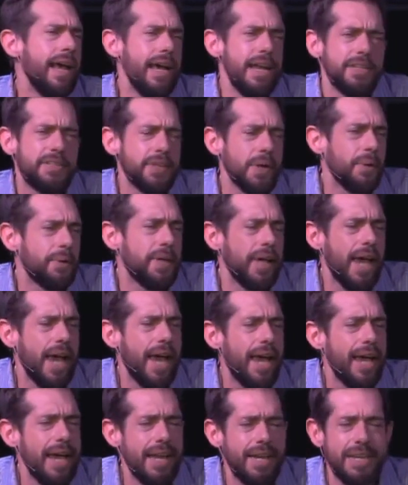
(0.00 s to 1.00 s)
It's
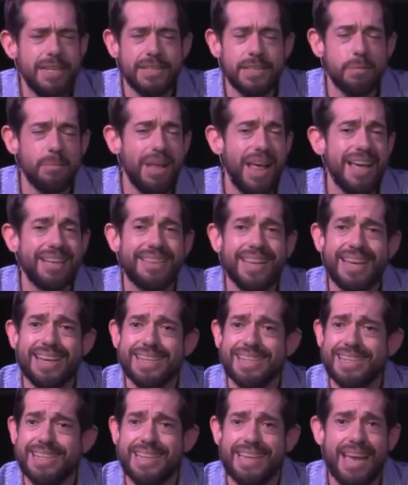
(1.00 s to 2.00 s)
okay. And he's going to be like, that
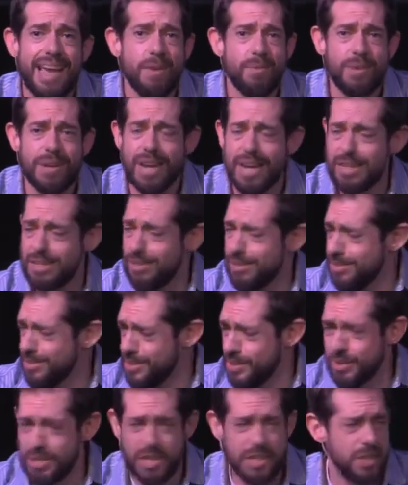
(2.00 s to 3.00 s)
is not what I called
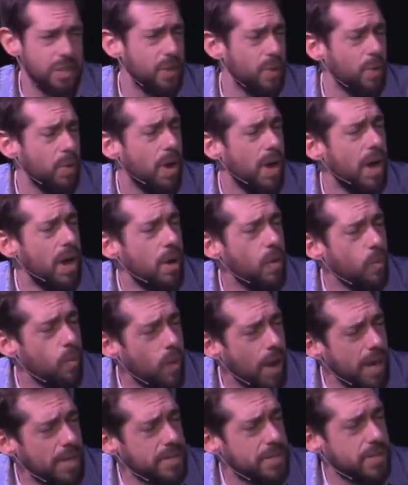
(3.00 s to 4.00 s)
you to do
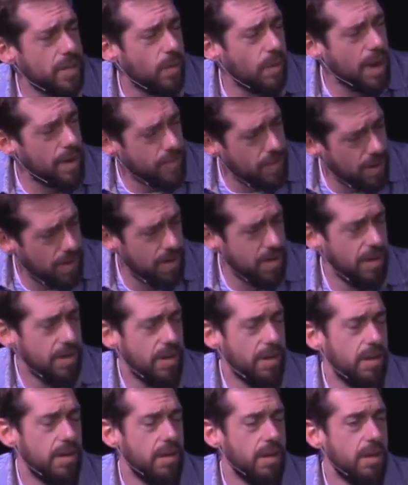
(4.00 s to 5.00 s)
whatsoever.
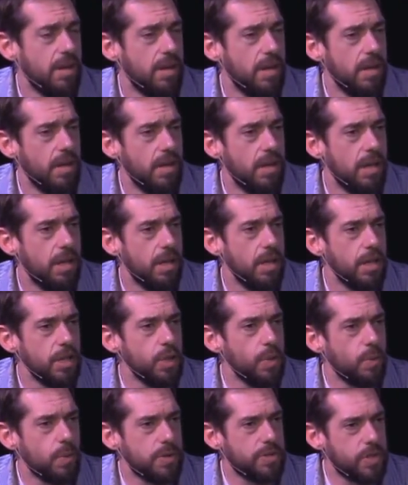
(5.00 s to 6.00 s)

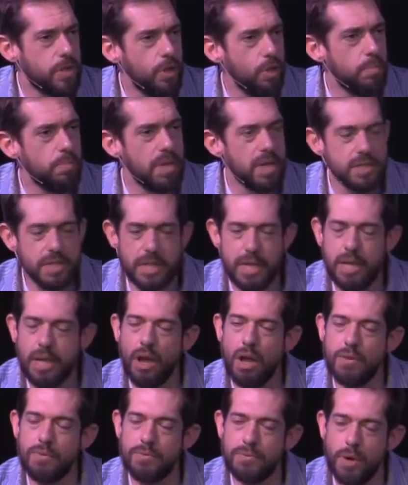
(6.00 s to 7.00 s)
You were too busy
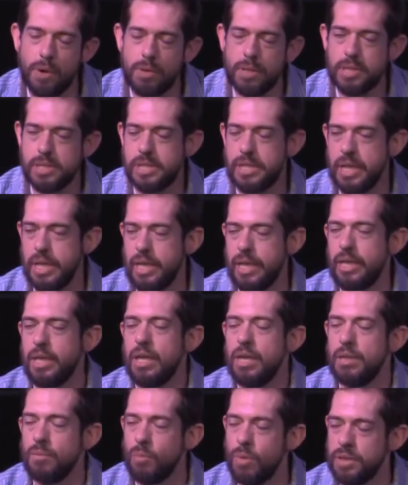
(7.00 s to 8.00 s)
on focusing
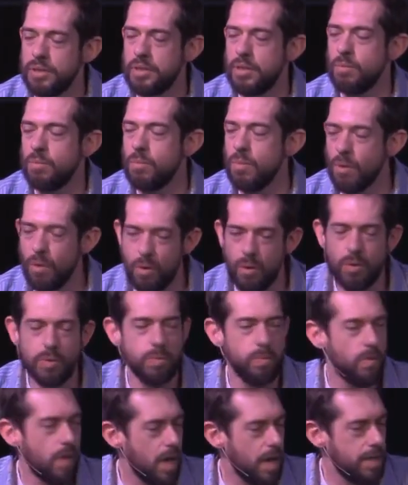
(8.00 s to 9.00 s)
what the
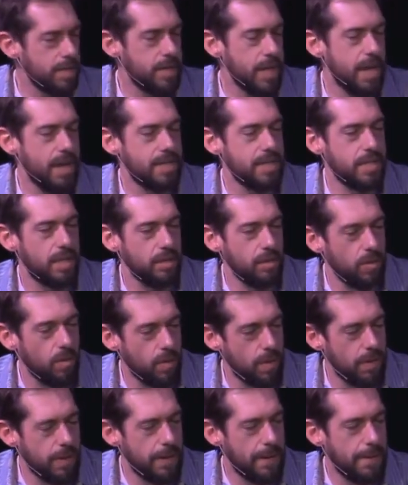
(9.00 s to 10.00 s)
world was as the
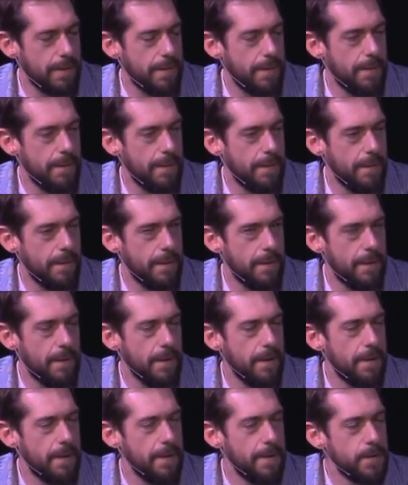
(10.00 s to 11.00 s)
Lord.
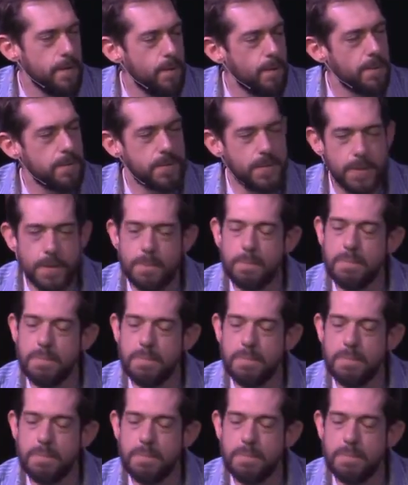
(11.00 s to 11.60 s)
You were too